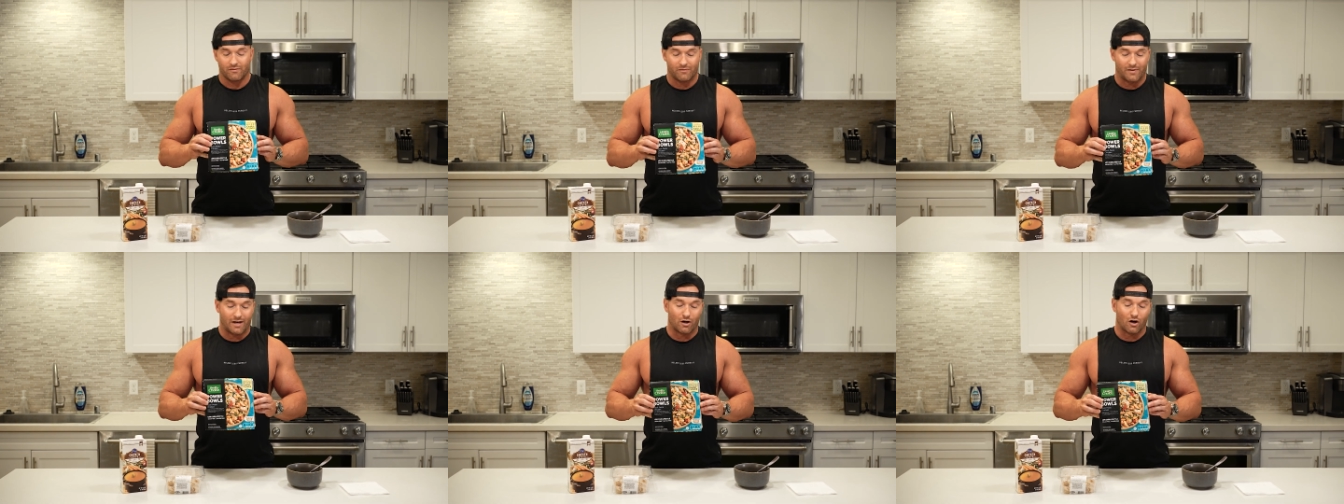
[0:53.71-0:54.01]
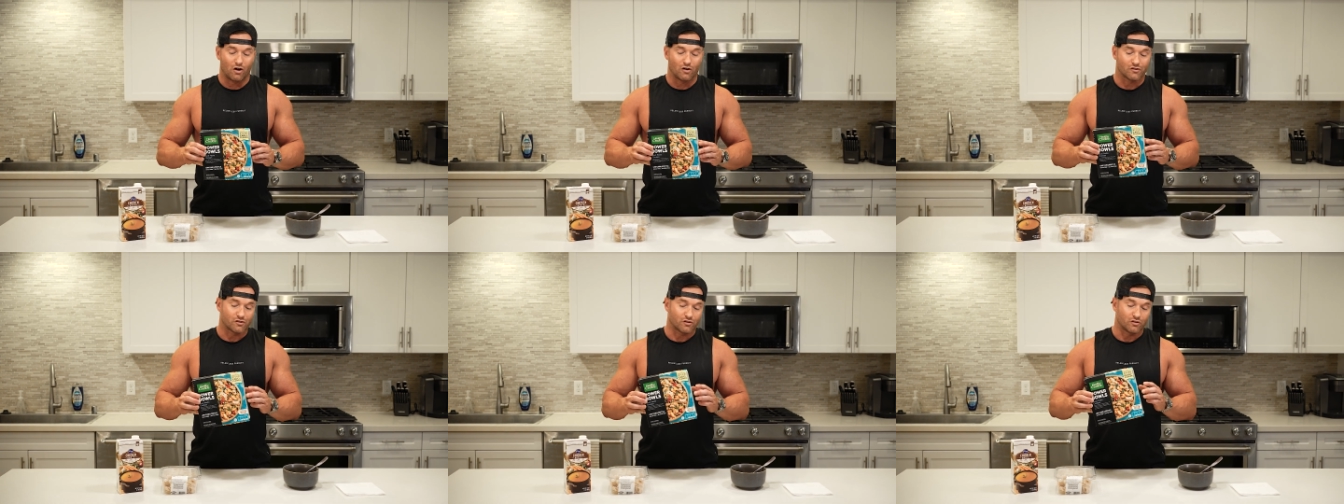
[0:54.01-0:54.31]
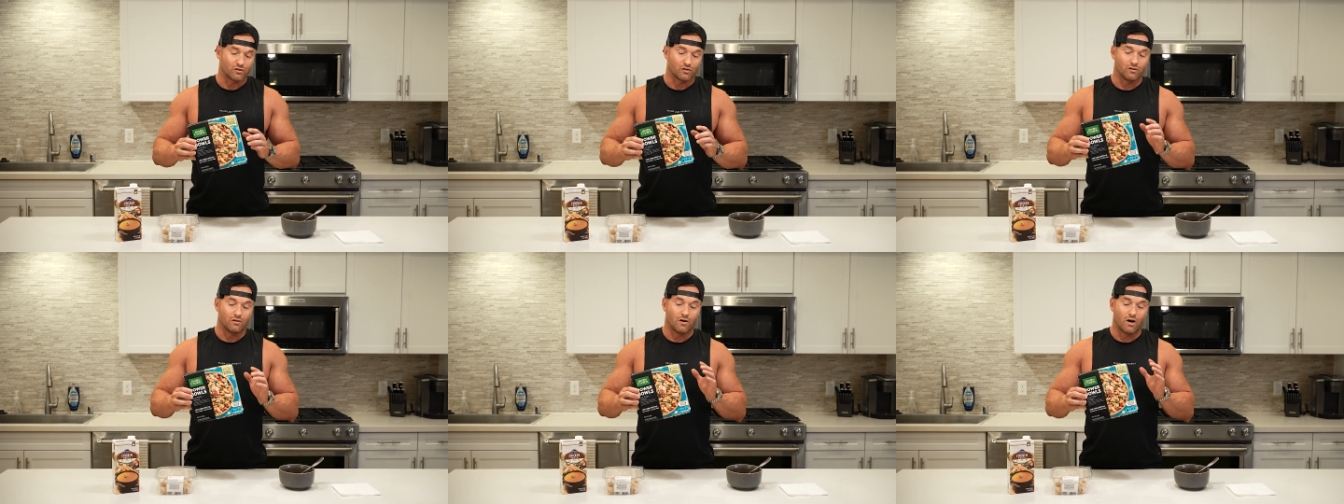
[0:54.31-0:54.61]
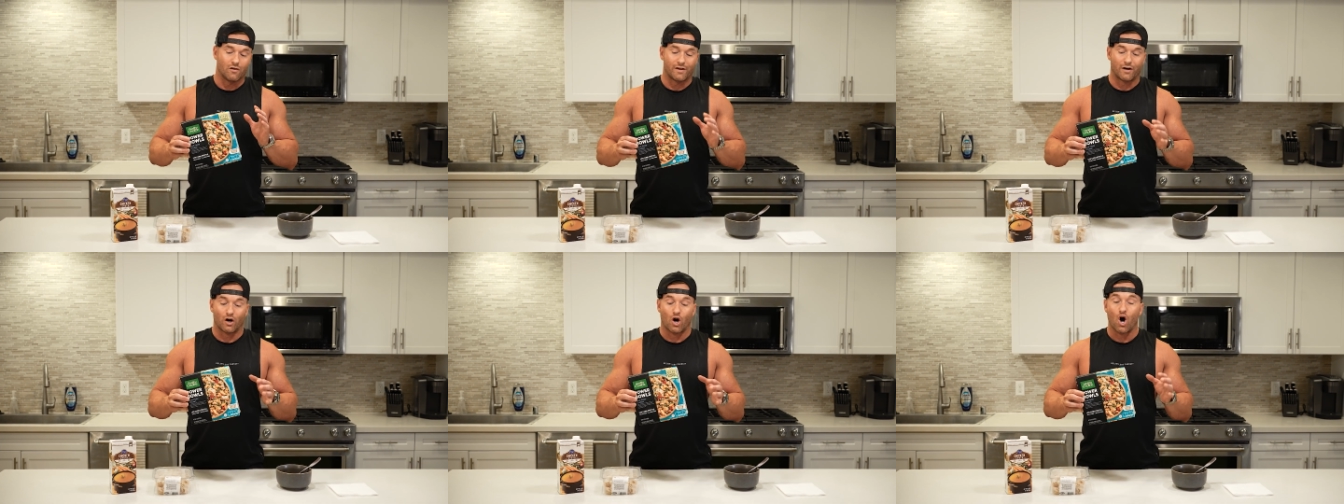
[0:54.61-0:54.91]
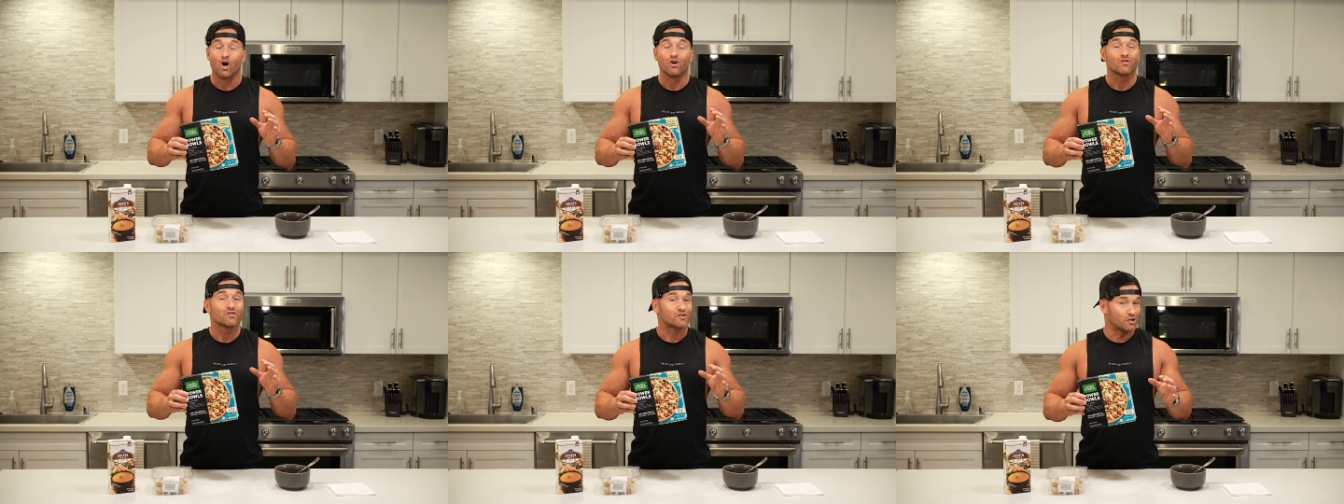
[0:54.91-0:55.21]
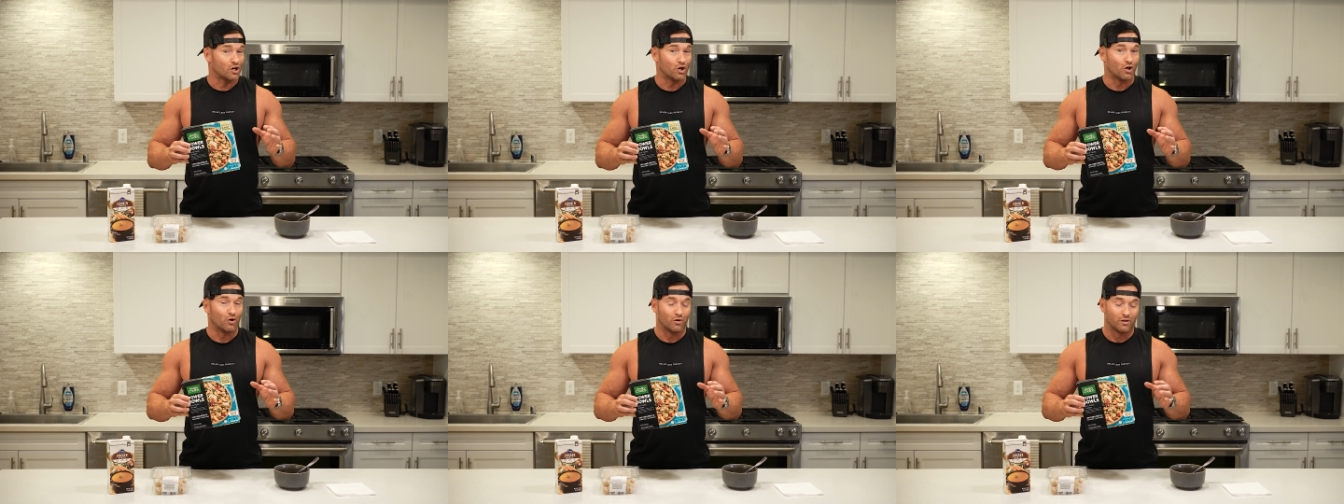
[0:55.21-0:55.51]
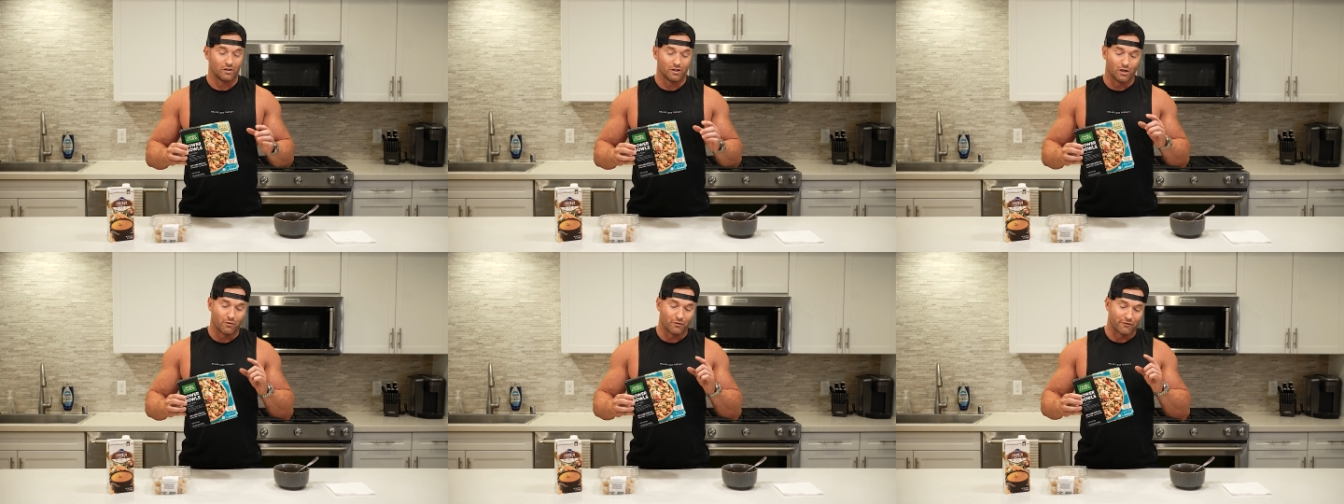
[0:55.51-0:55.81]
They are also
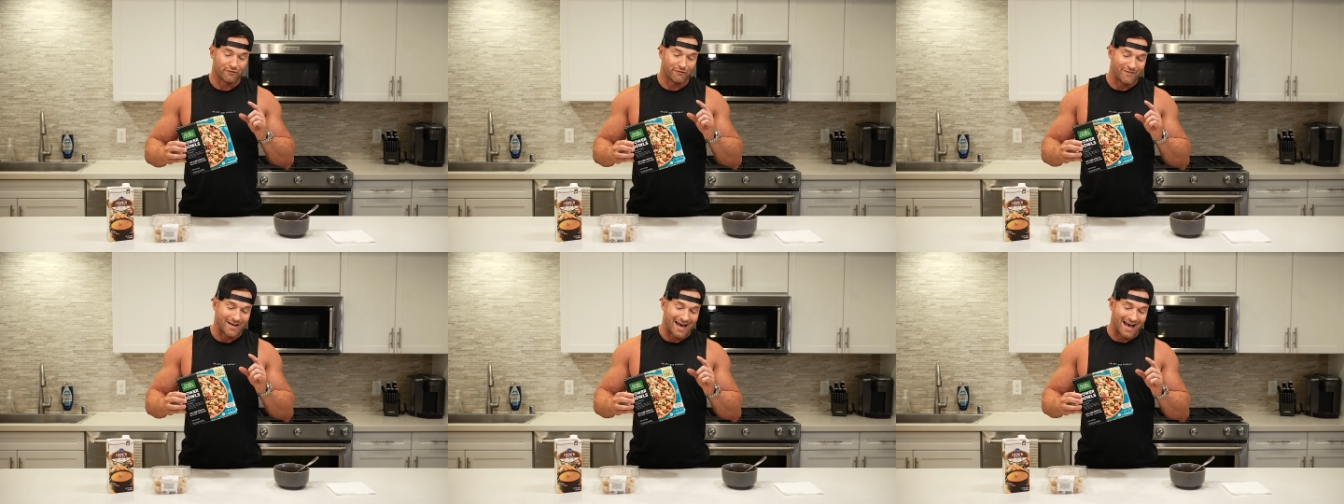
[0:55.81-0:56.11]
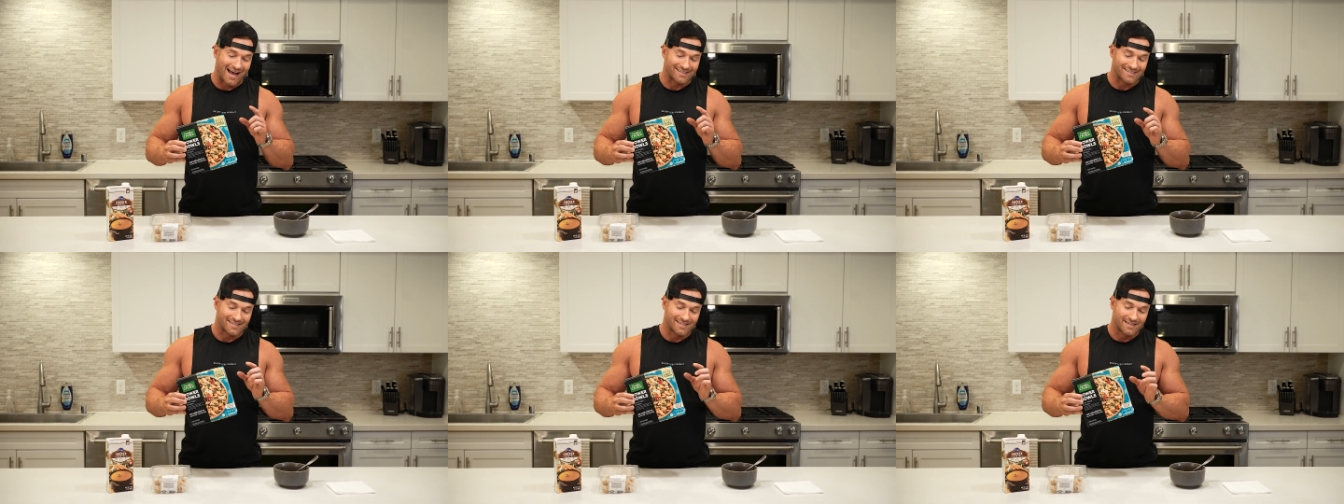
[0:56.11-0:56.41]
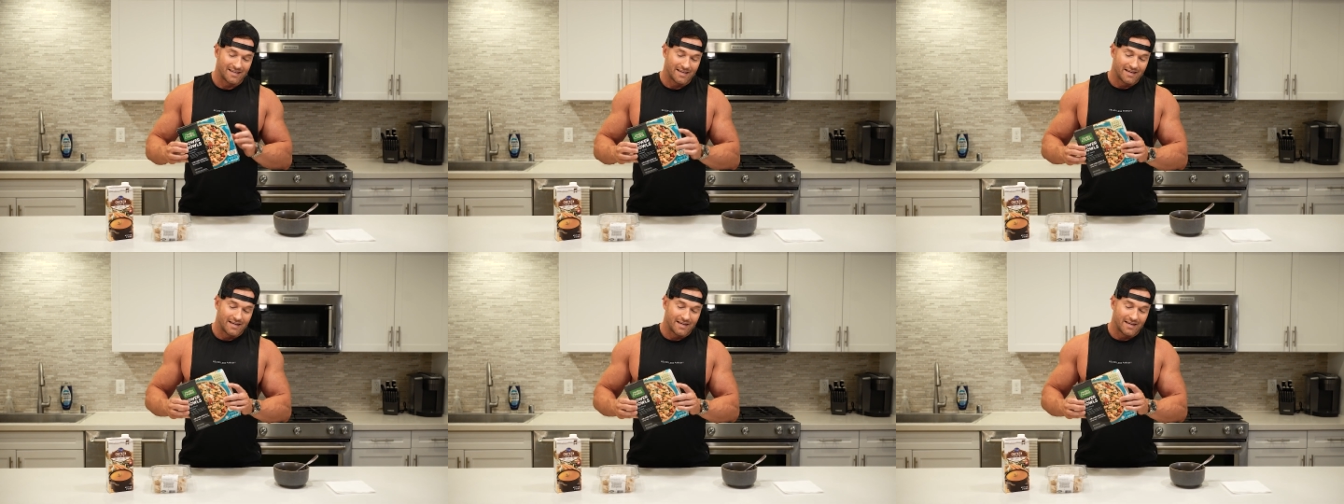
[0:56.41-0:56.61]
lower fat.